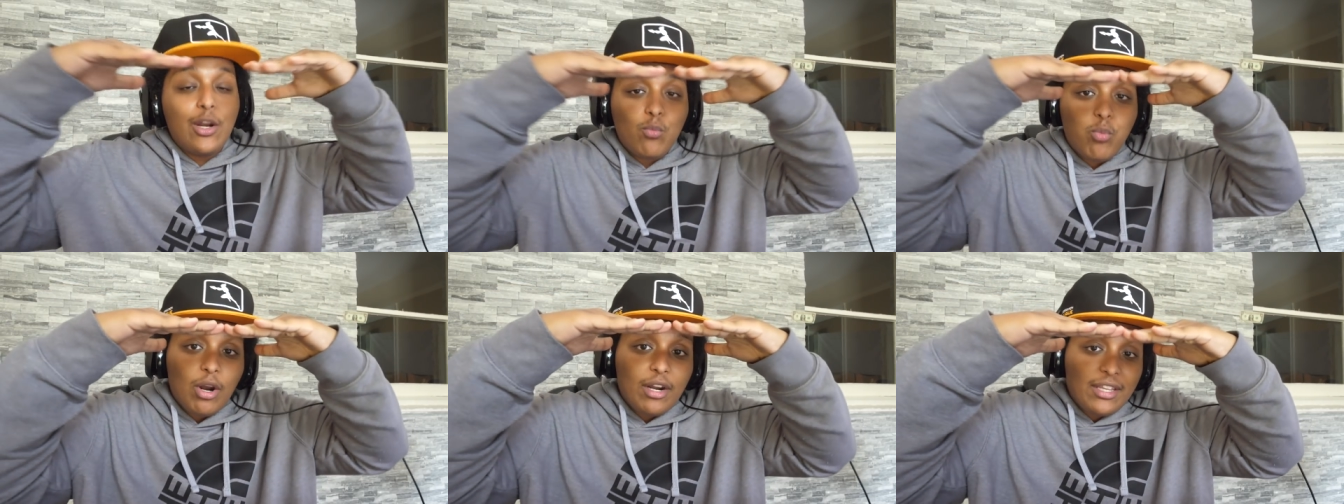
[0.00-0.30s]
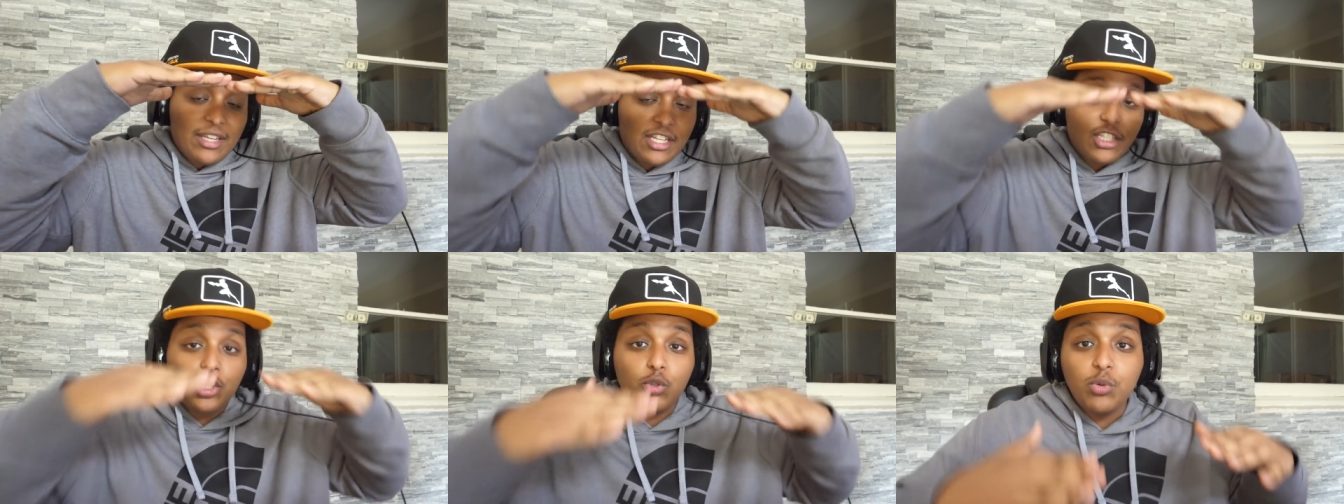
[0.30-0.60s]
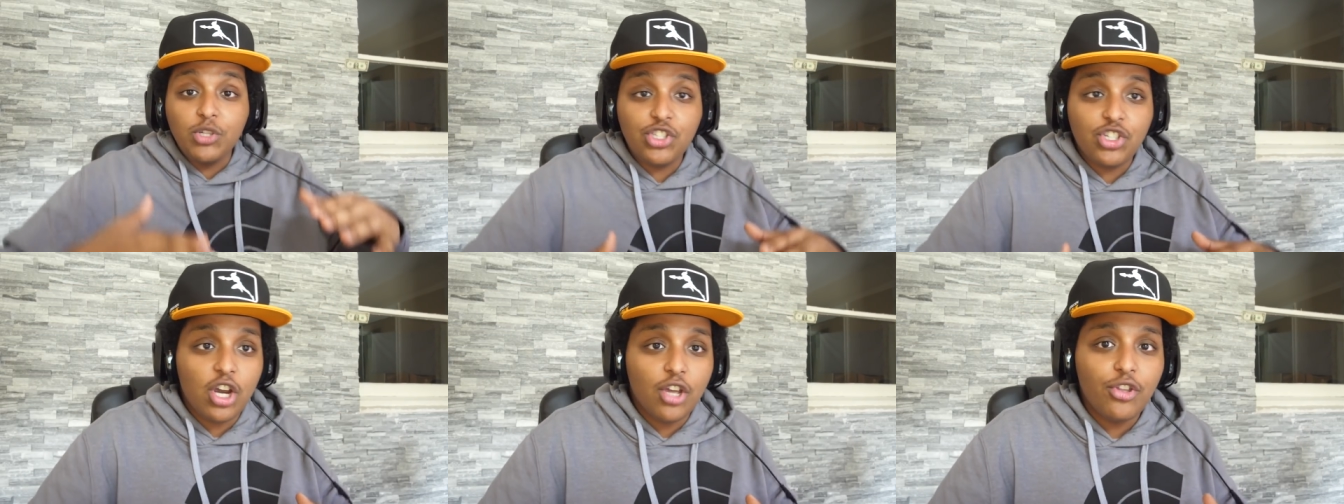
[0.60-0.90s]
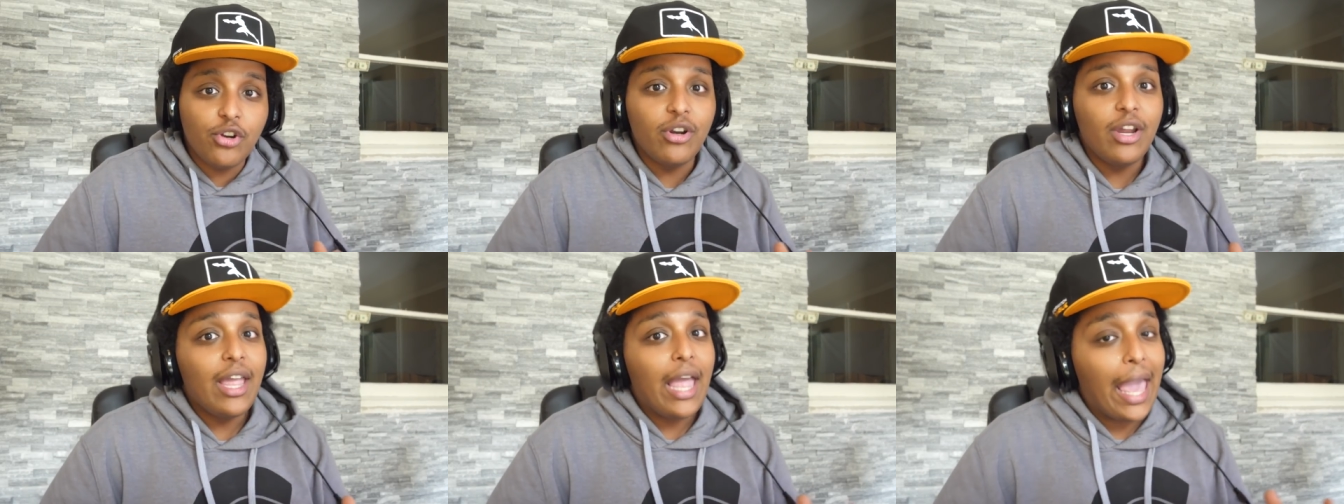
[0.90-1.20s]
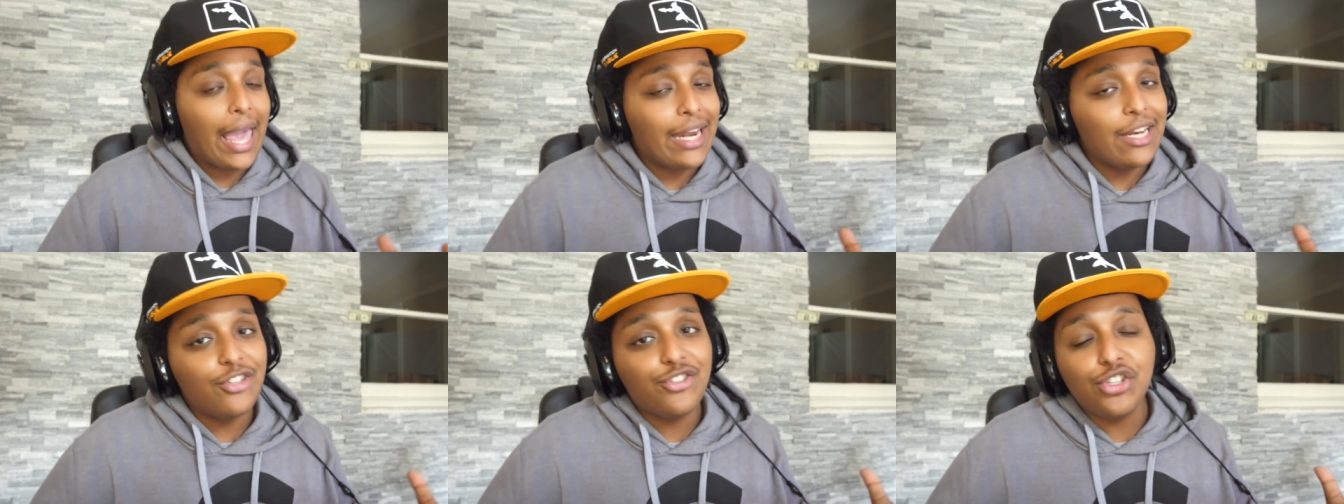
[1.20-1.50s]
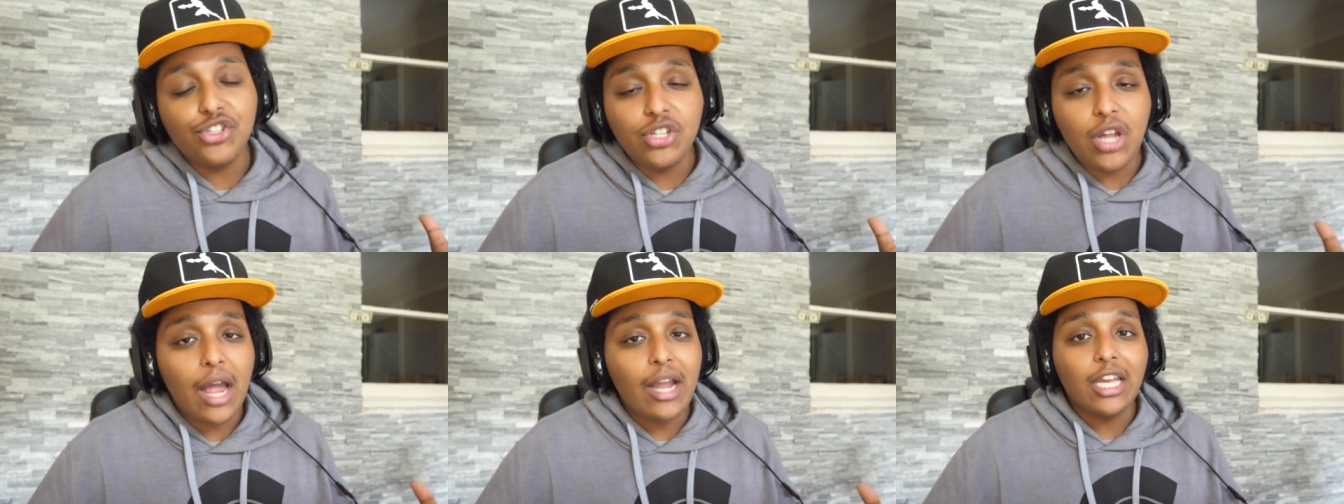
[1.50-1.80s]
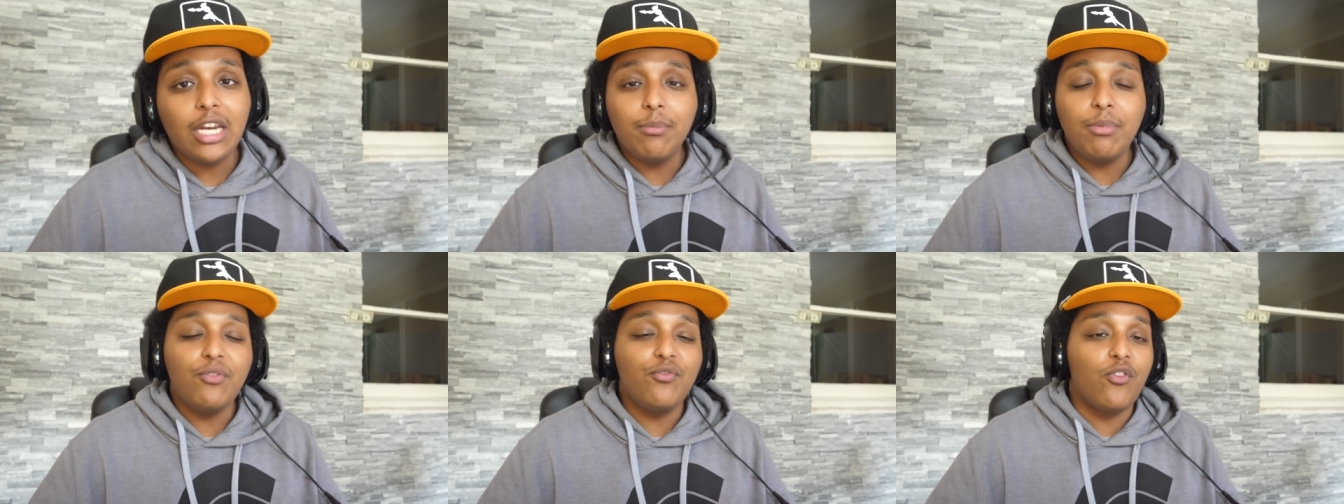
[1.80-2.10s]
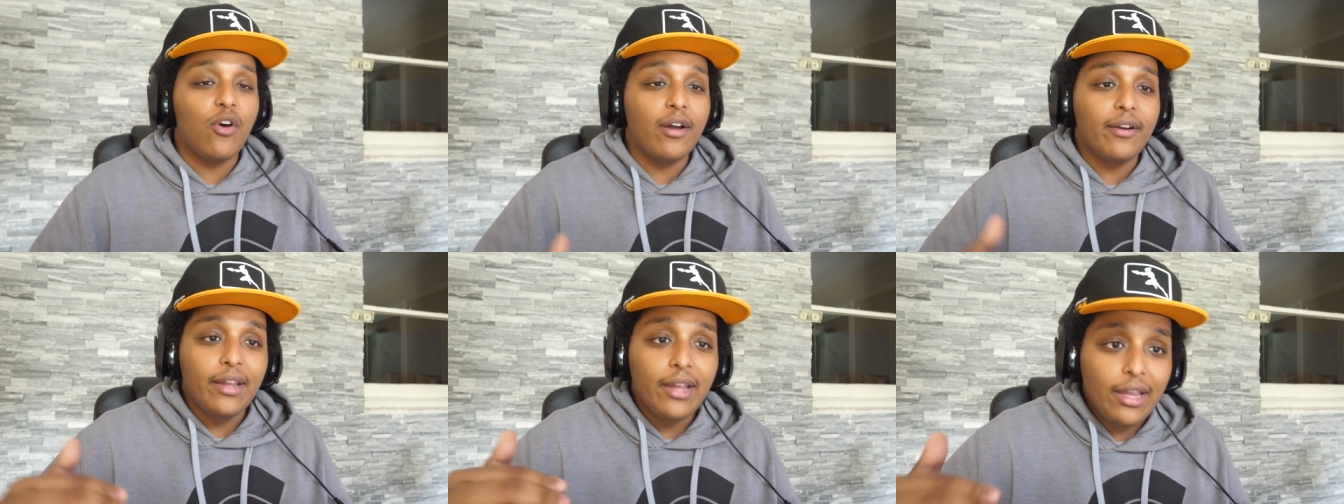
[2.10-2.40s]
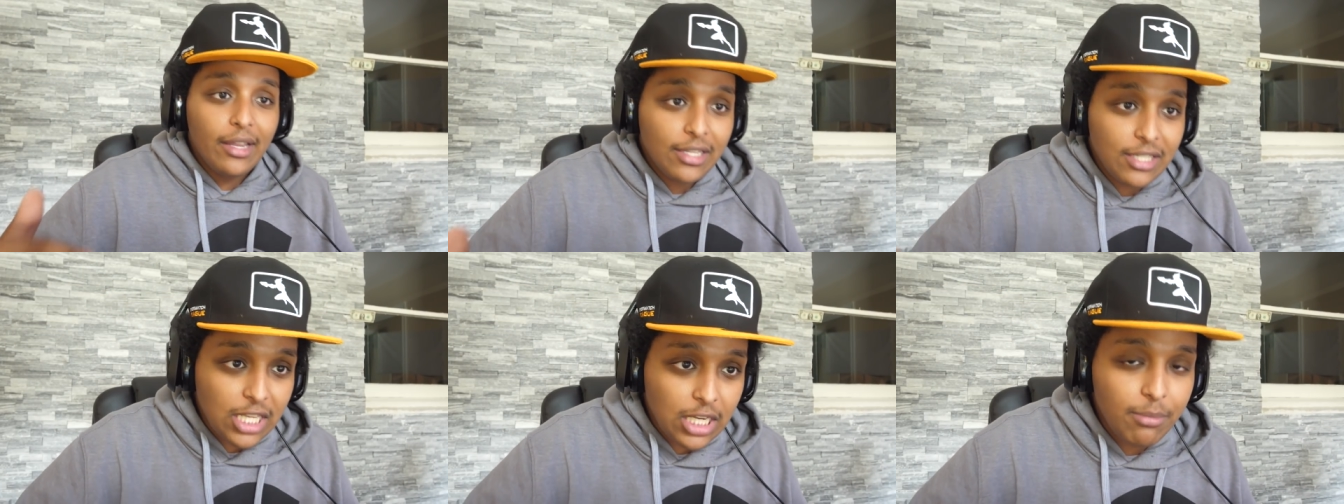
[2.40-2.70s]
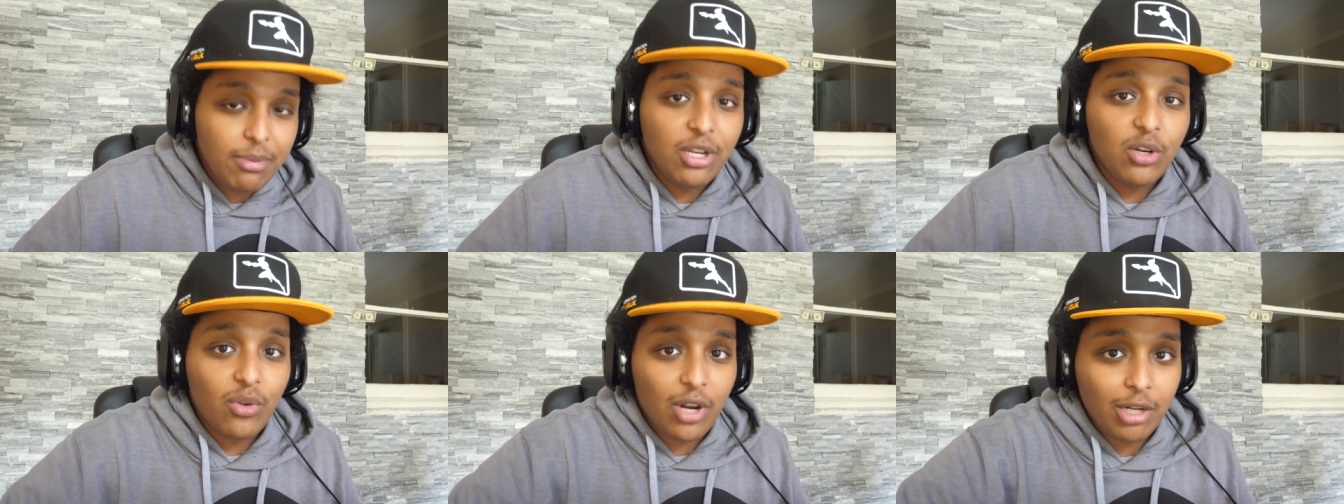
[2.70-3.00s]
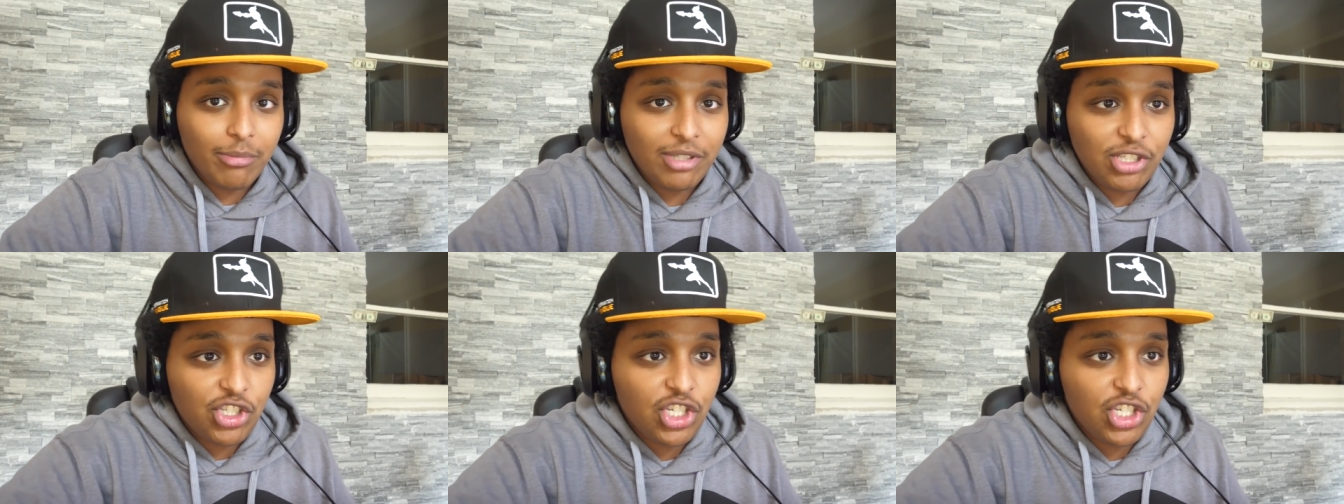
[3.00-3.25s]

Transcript: and running into each other, and it's just not gonna be fun. It's gonna be incredibly